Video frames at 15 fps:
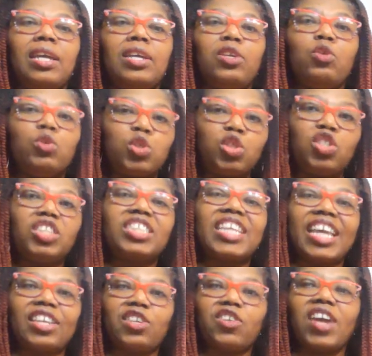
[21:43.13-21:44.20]
you should just
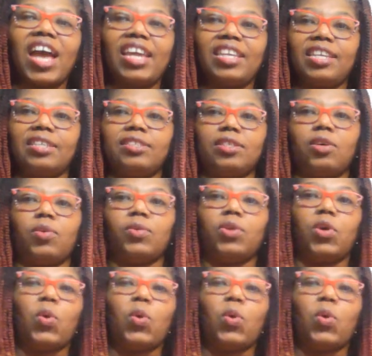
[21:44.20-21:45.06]
get your ideas out.